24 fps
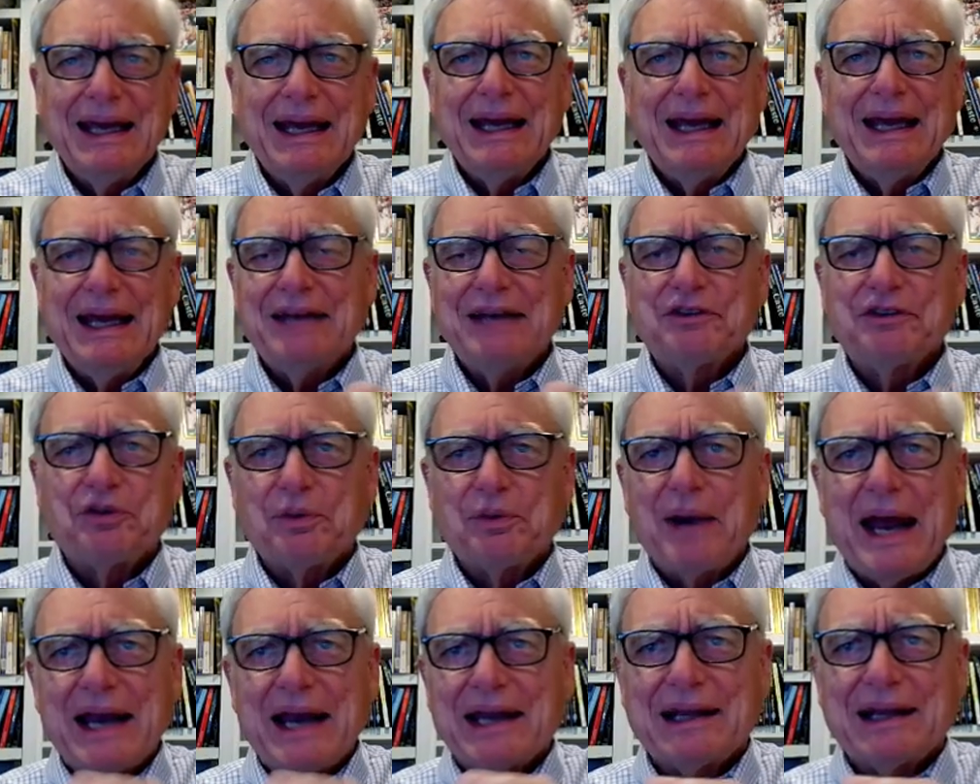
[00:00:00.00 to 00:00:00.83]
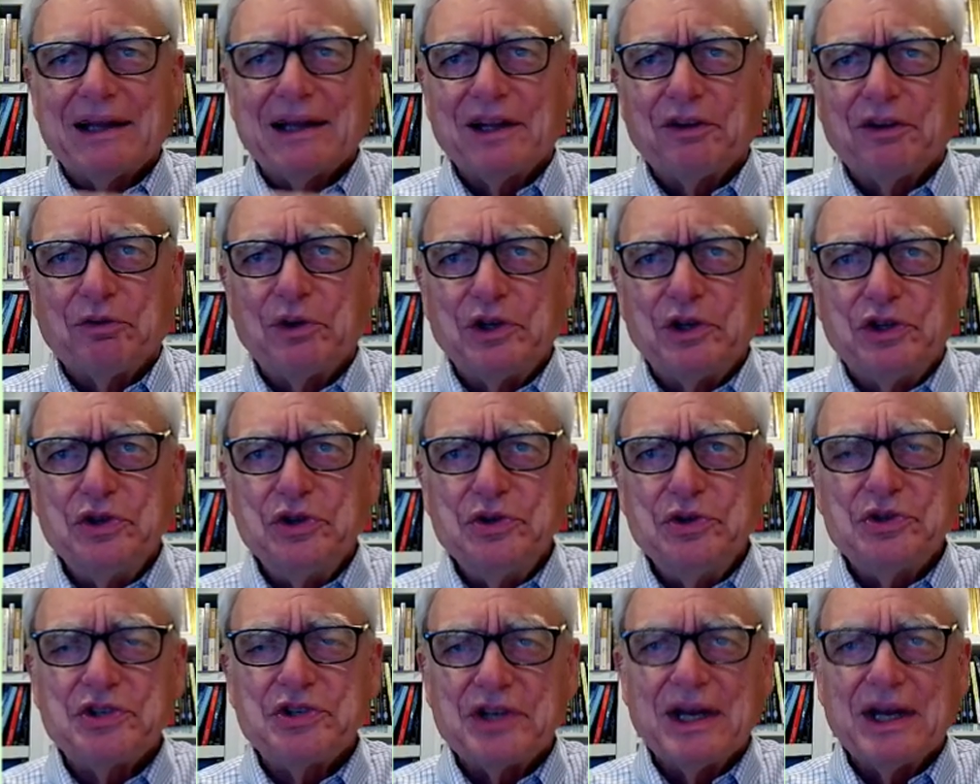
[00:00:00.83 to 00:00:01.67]
and dramatically
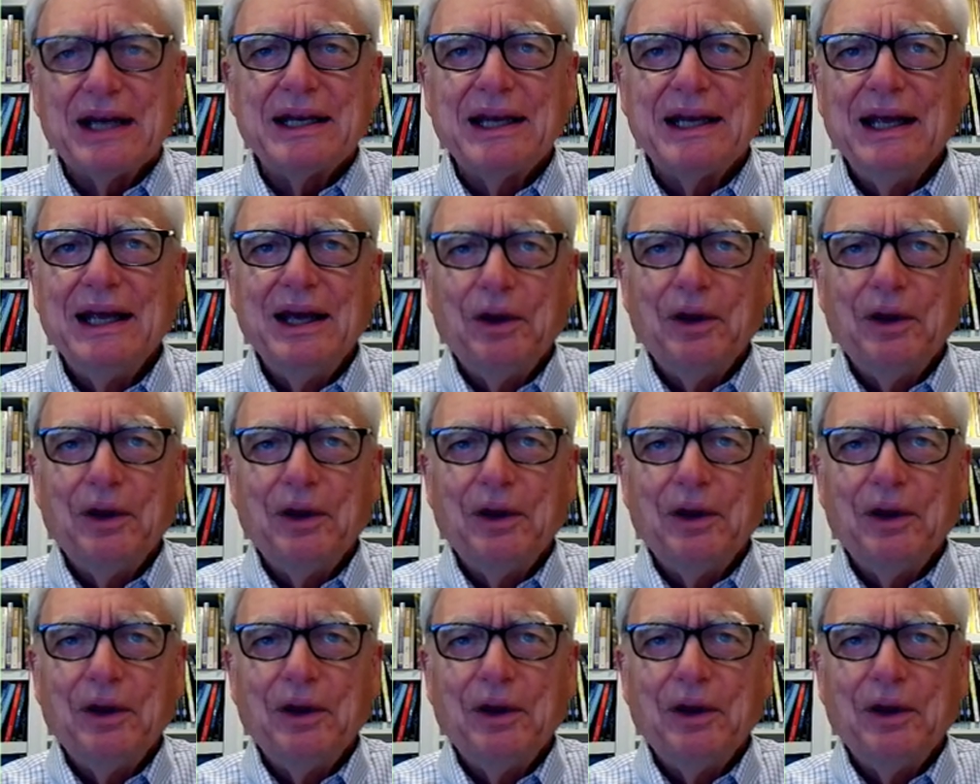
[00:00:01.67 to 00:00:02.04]
reduce it.